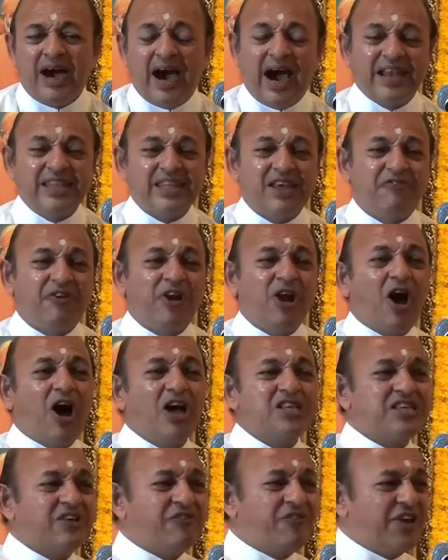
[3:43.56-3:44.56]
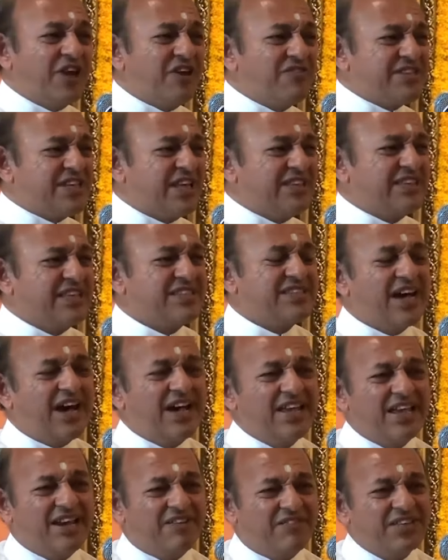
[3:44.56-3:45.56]
And the philosophy of Sathya
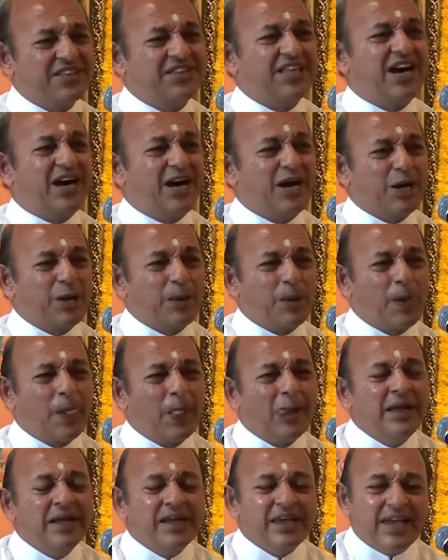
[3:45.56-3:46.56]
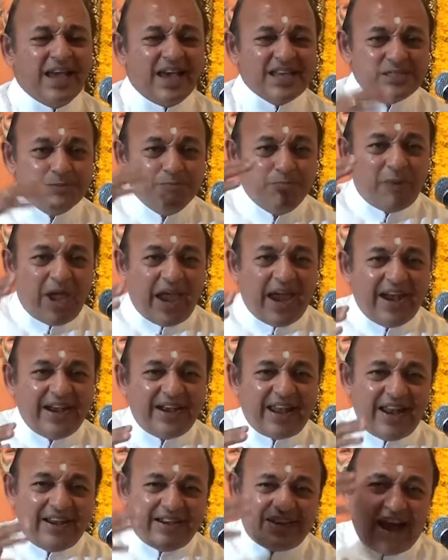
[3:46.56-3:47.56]
Sai avatar, he has
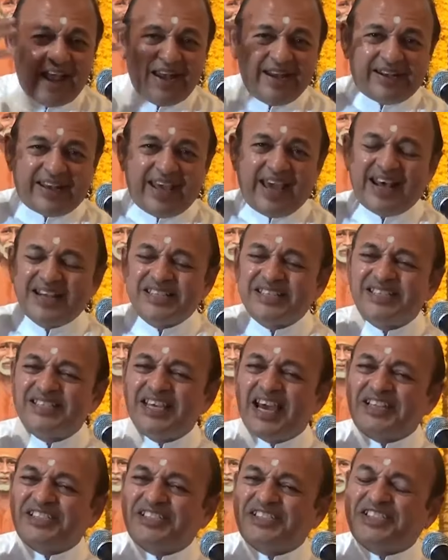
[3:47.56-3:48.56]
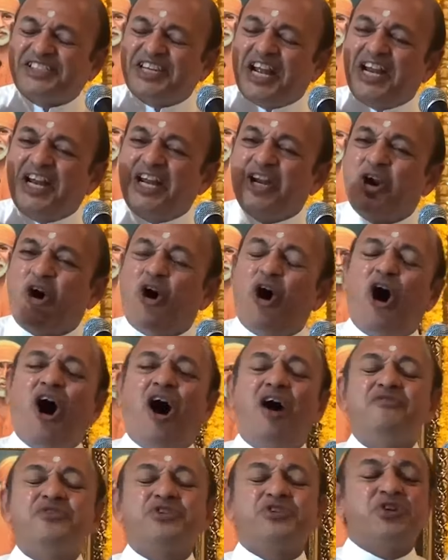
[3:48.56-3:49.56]
made an entire section
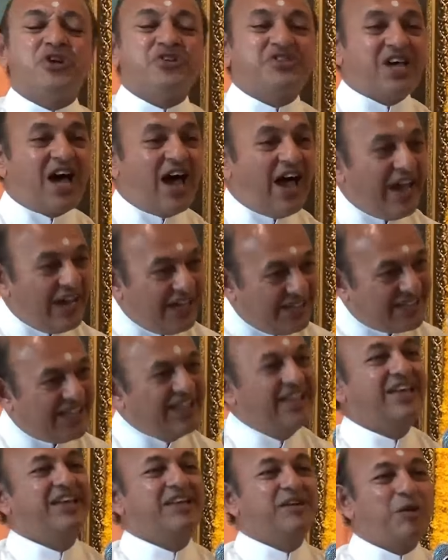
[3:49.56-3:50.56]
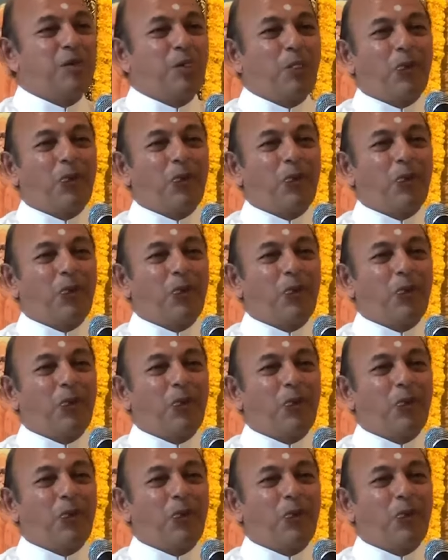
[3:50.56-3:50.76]
of society